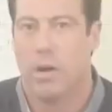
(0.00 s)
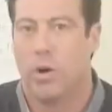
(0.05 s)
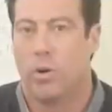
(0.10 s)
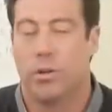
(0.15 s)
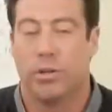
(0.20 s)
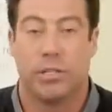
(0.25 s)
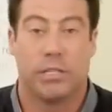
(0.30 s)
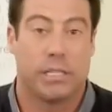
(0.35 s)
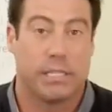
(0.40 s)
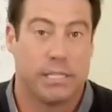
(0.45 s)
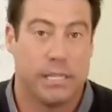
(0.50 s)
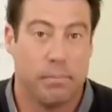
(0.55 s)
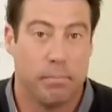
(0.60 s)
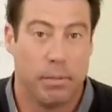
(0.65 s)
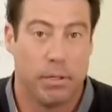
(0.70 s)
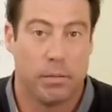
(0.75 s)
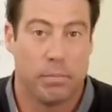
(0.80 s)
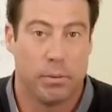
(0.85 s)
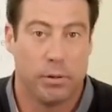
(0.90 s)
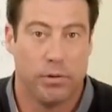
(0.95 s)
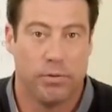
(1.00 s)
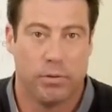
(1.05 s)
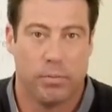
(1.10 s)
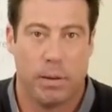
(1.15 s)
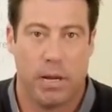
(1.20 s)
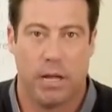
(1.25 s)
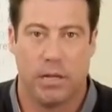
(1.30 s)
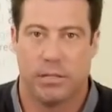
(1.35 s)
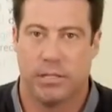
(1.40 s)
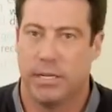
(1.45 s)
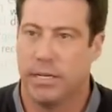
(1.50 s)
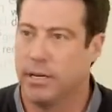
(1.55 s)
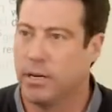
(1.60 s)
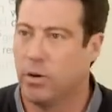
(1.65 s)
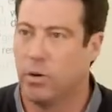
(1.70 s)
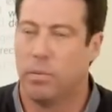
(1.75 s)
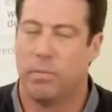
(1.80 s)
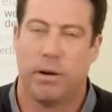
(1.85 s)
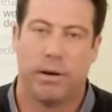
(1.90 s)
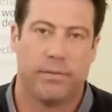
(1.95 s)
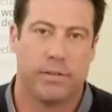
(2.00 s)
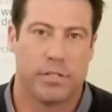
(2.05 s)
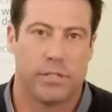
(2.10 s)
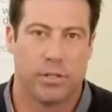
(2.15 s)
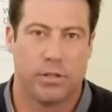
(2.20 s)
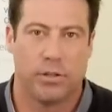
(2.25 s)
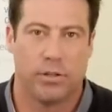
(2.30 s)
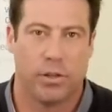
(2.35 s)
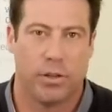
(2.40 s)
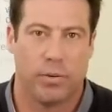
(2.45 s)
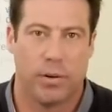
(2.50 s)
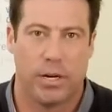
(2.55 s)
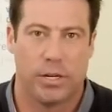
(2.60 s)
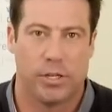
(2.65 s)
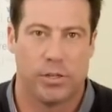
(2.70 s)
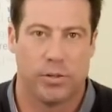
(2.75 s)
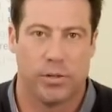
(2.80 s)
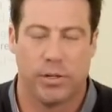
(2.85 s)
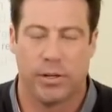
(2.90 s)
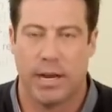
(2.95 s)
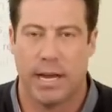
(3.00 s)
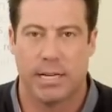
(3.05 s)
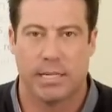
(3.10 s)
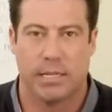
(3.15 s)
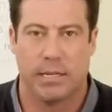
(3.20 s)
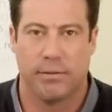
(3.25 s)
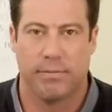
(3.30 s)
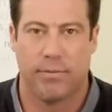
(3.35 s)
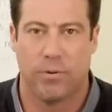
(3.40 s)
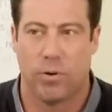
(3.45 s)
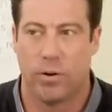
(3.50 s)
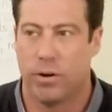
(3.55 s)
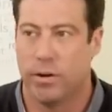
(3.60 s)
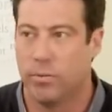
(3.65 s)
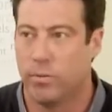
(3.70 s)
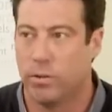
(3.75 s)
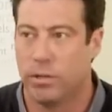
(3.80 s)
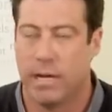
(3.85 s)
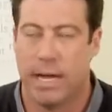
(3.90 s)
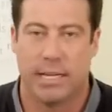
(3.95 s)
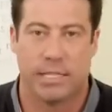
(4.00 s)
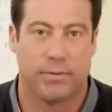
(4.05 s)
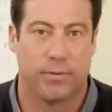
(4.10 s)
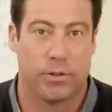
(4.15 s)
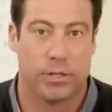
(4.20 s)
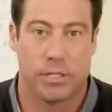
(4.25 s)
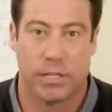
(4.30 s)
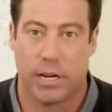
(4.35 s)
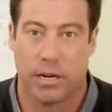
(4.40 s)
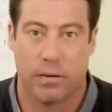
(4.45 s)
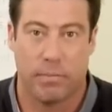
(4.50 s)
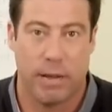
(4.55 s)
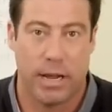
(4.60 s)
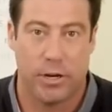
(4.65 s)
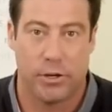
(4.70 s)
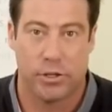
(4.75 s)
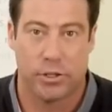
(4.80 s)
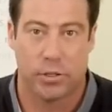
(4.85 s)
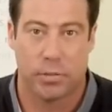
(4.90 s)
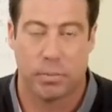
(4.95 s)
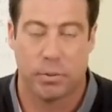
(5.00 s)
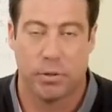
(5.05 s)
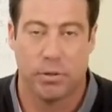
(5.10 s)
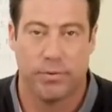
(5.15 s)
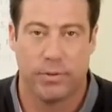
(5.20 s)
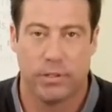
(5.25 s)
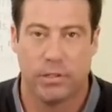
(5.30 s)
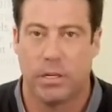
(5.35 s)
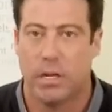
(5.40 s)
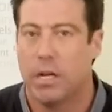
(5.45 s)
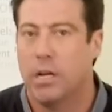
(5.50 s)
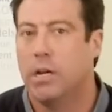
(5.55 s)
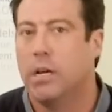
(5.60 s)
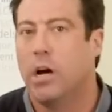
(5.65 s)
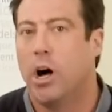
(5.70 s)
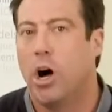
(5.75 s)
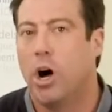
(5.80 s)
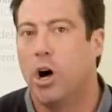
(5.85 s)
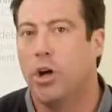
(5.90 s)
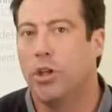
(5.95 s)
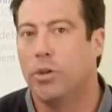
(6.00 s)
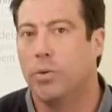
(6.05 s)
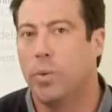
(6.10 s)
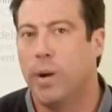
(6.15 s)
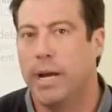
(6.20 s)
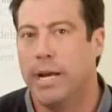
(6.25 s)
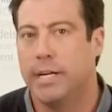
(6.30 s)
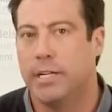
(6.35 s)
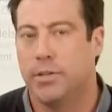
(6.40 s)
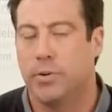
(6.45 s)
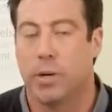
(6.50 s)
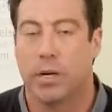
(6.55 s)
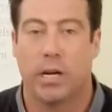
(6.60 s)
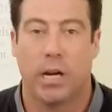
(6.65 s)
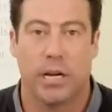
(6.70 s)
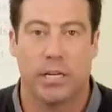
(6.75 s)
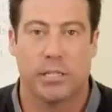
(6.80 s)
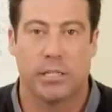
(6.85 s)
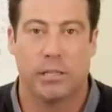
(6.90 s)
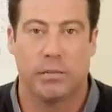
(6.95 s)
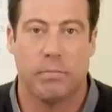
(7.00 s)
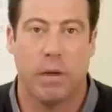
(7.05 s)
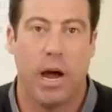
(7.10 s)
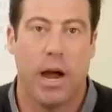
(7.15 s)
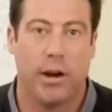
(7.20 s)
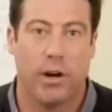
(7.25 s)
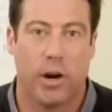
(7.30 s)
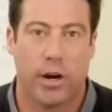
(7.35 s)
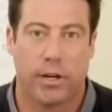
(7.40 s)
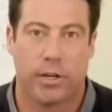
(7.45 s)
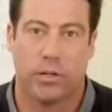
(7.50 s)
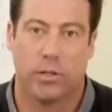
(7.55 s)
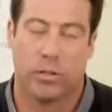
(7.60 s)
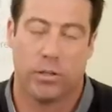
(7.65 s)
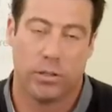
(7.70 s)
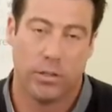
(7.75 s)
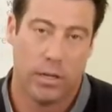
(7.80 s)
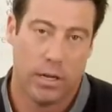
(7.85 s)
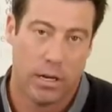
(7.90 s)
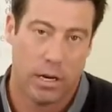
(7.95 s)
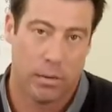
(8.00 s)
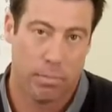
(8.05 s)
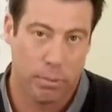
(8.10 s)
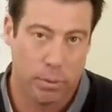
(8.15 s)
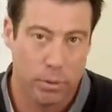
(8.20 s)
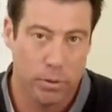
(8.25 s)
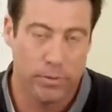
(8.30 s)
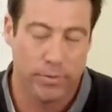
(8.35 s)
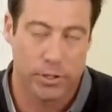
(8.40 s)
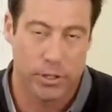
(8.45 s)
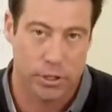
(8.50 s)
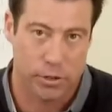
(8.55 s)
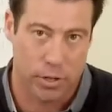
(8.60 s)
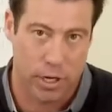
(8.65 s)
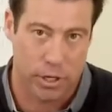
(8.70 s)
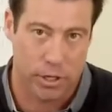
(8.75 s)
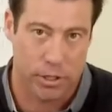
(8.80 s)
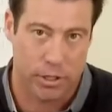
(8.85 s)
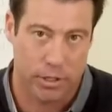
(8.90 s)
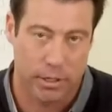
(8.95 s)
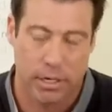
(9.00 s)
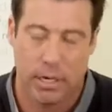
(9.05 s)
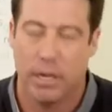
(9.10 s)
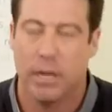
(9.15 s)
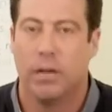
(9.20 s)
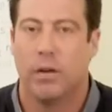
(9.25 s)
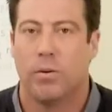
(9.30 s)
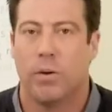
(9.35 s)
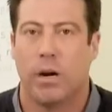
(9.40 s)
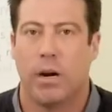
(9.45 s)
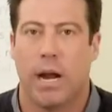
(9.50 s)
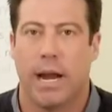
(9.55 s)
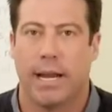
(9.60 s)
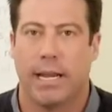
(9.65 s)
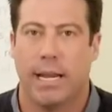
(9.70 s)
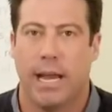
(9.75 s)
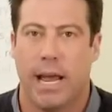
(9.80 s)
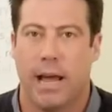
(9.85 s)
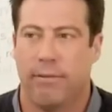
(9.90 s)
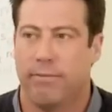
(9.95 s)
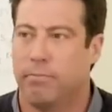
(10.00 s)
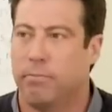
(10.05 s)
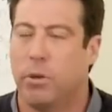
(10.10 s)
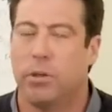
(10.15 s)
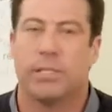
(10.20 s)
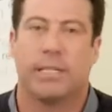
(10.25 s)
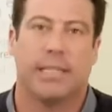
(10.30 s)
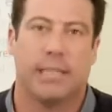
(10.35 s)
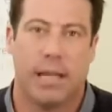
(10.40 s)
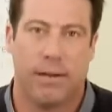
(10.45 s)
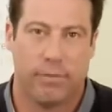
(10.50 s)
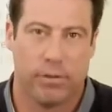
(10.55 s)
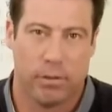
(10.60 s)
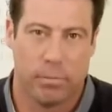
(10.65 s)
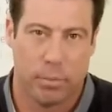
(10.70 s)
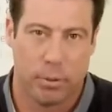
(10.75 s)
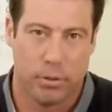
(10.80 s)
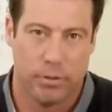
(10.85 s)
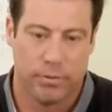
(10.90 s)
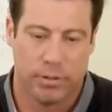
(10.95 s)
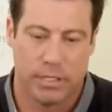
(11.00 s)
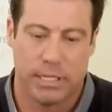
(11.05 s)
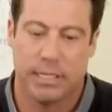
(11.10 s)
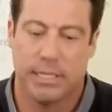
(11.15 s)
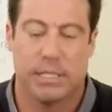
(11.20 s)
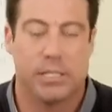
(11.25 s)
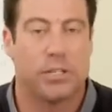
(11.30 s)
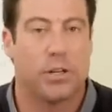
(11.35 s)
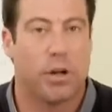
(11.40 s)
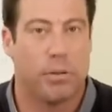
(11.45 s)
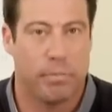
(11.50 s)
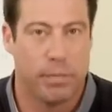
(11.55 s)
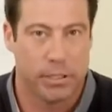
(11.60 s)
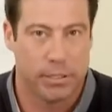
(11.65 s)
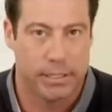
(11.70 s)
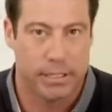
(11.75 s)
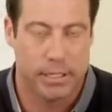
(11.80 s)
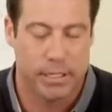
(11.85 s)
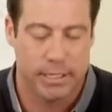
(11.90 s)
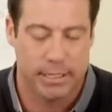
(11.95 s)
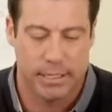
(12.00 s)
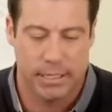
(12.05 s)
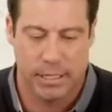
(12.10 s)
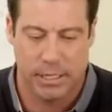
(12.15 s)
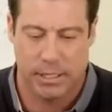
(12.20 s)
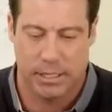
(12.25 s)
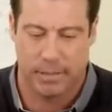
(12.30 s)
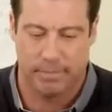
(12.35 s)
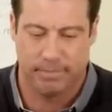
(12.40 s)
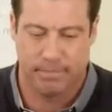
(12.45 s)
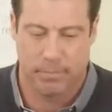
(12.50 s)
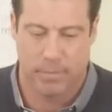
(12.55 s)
or there's a simple approval policy, go above a certain threshold you're asking for, and we'll ask for a single manager's approval, all the way to a custom hierarchical approval structure where I could have multi-level approvals, and this is all built into the system.